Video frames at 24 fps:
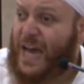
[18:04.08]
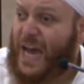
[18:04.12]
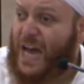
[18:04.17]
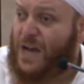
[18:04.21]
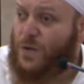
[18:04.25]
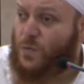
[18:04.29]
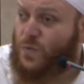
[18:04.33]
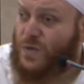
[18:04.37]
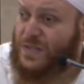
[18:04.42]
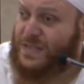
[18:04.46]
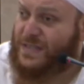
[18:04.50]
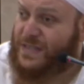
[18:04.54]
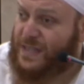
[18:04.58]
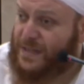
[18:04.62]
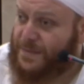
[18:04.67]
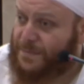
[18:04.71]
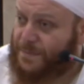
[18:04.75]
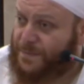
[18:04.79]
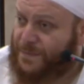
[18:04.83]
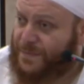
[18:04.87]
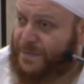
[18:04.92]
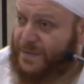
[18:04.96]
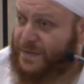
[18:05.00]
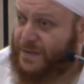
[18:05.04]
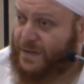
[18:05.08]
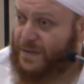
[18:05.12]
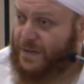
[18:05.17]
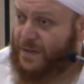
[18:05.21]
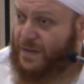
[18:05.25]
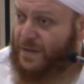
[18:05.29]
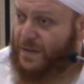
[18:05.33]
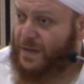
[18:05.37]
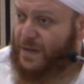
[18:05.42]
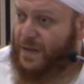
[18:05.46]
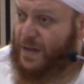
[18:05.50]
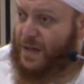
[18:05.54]
and wisdom.
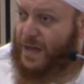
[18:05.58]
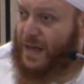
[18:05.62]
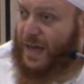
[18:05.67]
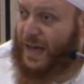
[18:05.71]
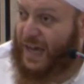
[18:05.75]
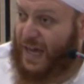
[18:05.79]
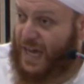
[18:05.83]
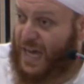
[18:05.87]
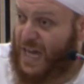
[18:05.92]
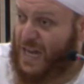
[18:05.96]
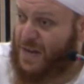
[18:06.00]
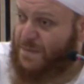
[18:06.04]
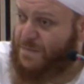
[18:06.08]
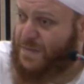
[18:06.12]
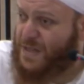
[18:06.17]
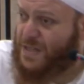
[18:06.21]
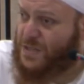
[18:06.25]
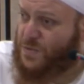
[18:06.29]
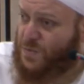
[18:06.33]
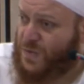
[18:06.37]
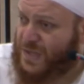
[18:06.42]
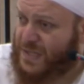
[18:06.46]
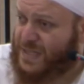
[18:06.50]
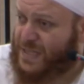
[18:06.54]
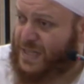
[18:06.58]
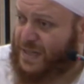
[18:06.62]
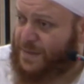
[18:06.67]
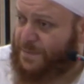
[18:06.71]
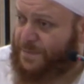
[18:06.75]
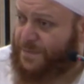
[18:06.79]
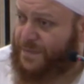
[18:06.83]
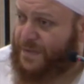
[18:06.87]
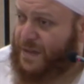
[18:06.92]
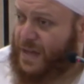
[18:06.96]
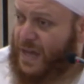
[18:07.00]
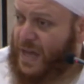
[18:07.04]
Hilm is
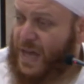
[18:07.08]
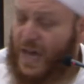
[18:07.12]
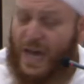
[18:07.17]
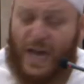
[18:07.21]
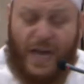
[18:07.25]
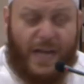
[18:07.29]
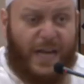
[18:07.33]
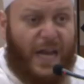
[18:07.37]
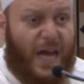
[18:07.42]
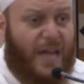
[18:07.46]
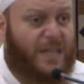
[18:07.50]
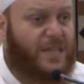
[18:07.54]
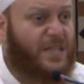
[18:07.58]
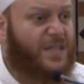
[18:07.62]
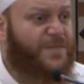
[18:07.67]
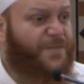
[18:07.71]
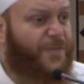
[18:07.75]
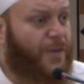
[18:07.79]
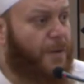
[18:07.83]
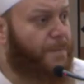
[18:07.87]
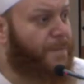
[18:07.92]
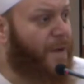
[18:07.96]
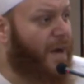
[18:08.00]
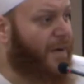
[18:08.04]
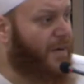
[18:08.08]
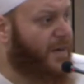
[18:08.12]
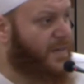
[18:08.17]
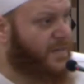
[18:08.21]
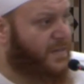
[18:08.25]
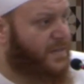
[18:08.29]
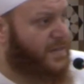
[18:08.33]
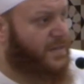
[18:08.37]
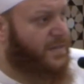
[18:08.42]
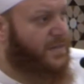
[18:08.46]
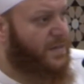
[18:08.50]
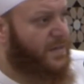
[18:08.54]
wisdom, anat is
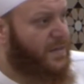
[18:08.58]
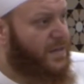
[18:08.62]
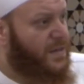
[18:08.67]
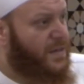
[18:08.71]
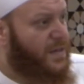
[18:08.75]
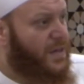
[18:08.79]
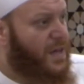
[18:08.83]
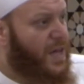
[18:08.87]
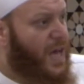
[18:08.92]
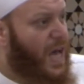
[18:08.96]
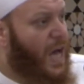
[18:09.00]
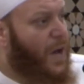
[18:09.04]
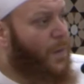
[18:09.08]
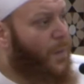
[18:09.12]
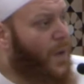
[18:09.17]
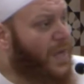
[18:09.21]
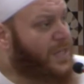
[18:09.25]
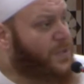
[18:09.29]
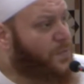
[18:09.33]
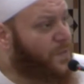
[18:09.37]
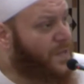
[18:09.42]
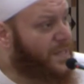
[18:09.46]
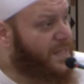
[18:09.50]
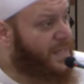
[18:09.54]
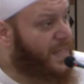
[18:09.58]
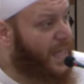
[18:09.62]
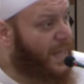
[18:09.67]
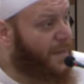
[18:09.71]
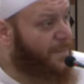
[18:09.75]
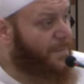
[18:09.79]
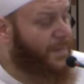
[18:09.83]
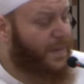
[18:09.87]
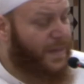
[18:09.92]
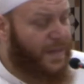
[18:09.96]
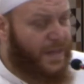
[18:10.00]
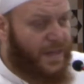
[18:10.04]
forbearance. And what's
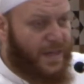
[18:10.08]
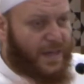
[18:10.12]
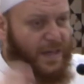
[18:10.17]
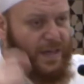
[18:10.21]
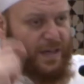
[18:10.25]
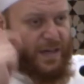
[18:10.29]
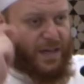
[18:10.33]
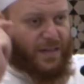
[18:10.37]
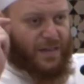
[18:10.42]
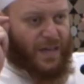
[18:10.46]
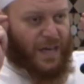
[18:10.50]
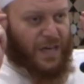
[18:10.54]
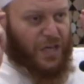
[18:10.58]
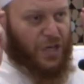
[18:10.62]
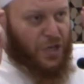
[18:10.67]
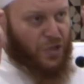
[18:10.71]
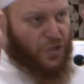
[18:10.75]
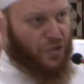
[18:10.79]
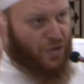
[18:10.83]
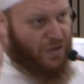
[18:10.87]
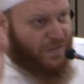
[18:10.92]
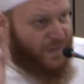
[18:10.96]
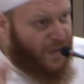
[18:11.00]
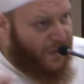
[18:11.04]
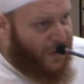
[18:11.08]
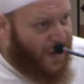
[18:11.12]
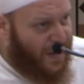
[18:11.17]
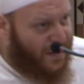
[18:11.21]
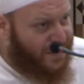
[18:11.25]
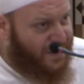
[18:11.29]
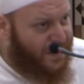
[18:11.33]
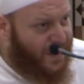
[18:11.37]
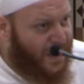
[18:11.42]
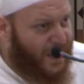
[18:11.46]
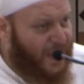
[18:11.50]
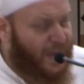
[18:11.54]
wisdom? That you do the right
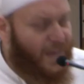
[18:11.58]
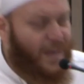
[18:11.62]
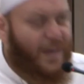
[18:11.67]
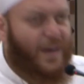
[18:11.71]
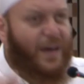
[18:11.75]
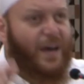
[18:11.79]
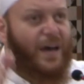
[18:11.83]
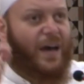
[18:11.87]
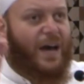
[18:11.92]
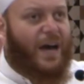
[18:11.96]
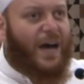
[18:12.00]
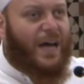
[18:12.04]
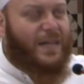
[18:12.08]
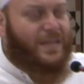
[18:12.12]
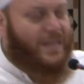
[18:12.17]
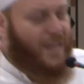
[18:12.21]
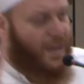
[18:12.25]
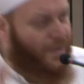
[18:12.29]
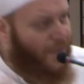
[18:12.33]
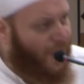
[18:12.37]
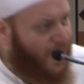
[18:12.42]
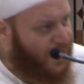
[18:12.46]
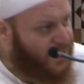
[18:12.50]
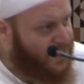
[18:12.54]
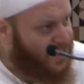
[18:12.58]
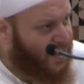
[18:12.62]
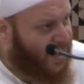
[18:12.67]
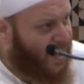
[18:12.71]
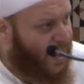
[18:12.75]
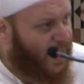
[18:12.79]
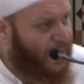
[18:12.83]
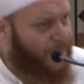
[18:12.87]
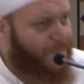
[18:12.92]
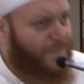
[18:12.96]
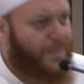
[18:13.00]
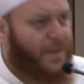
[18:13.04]
thing at the right
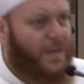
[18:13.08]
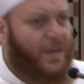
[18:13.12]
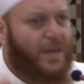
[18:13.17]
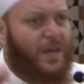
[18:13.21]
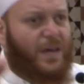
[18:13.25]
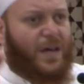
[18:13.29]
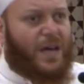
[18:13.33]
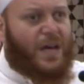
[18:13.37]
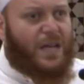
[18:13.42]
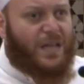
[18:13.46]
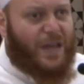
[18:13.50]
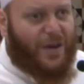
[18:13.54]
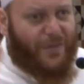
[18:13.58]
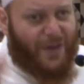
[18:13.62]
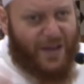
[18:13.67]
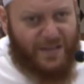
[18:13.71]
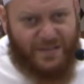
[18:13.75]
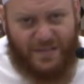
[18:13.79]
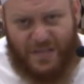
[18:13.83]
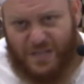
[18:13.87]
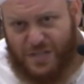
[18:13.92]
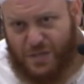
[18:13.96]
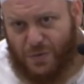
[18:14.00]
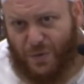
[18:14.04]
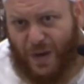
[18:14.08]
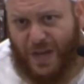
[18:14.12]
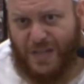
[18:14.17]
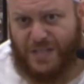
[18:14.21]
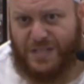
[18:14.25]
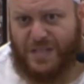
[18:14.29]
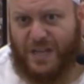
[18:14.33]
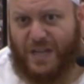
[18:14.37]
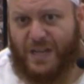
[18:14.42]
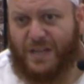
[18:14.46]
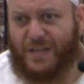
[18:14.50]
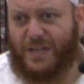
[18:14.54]
time, in the right
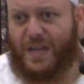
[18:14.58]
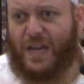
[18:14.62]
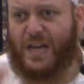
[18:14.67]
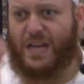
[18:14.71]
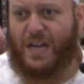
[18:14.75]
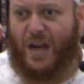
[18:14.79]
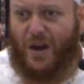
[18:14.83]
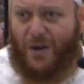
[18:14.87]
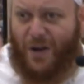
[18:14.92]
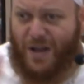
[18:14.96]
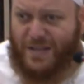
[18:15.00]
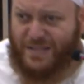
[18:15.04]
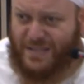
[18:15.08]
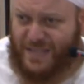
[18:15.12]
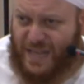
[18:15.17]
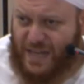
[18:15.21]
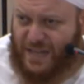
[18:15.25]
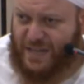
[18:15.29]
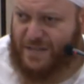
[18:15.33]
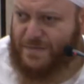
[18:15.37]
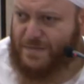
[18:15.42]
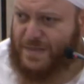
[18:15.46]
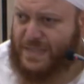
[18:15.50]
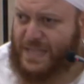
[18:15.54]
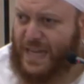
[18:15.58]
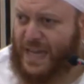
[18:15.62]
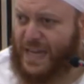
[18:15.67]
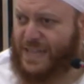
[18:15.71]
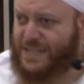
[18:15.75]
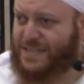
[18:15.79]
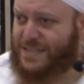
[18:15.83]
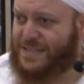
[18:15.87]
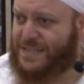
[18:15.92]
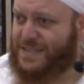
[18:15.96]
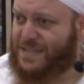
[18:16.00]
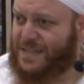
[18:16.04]
situation, in the right
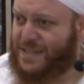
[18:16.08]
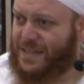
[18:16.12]
circumstance.